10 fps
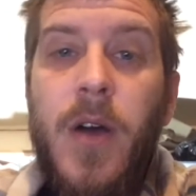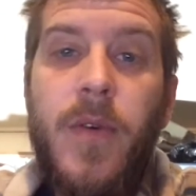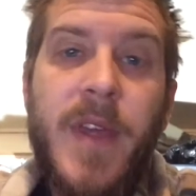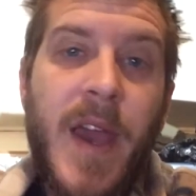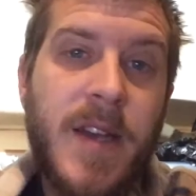
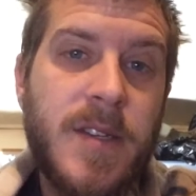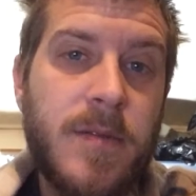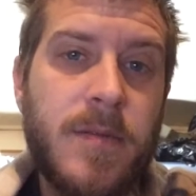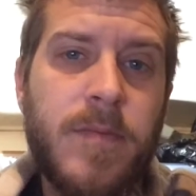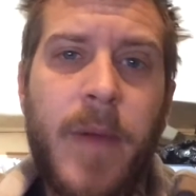with
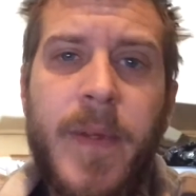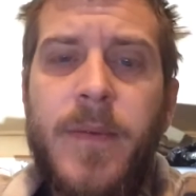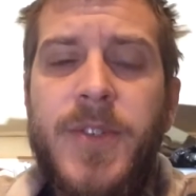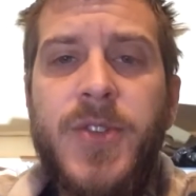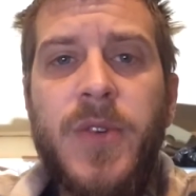cash, probably
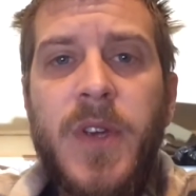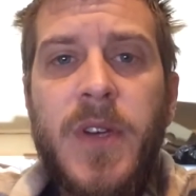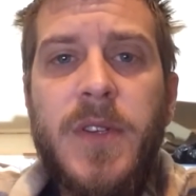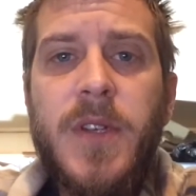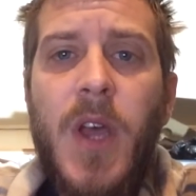almost 2
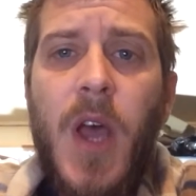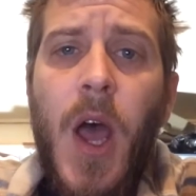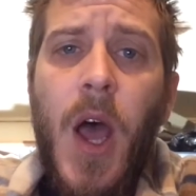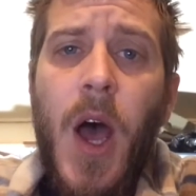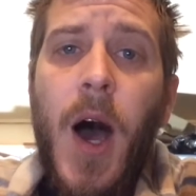years.
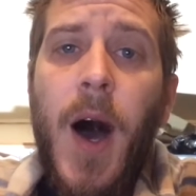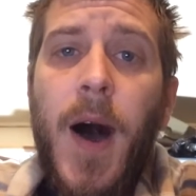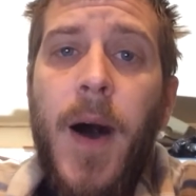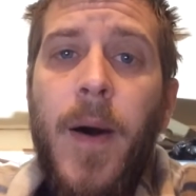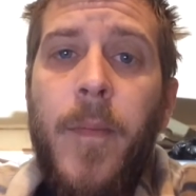
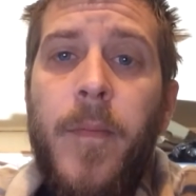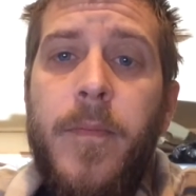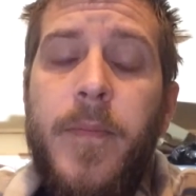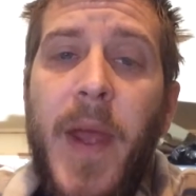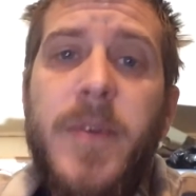
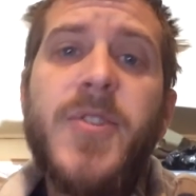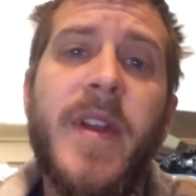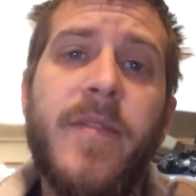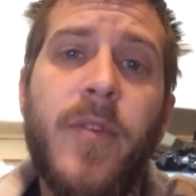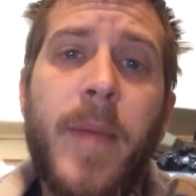Paper
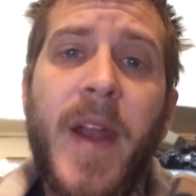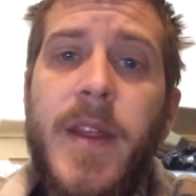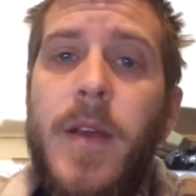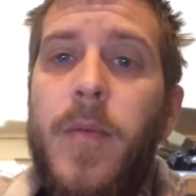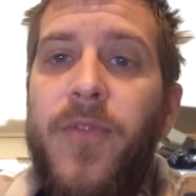traded for about a
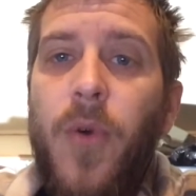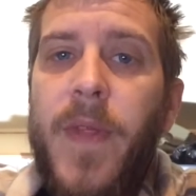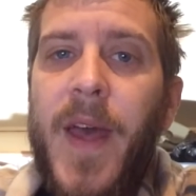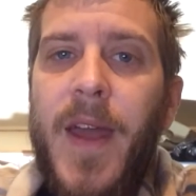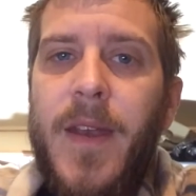year
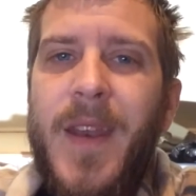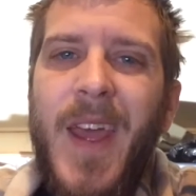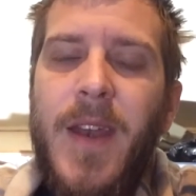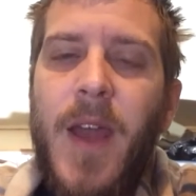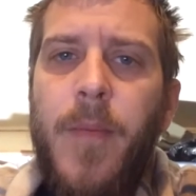before that,
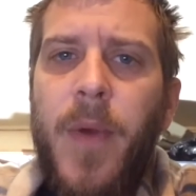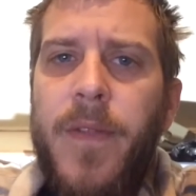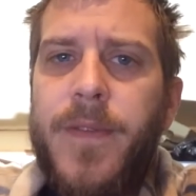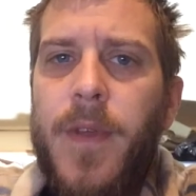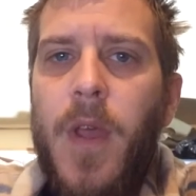8-9
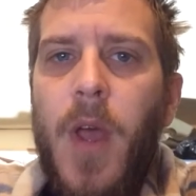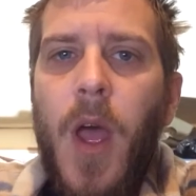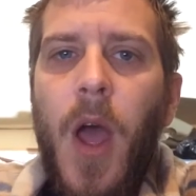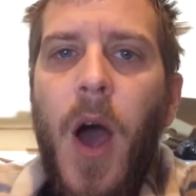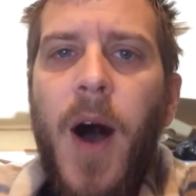months.
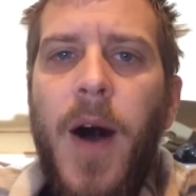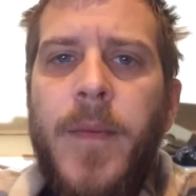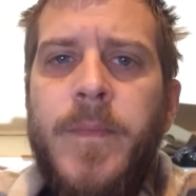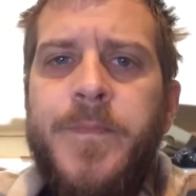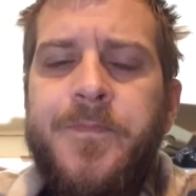
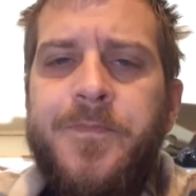But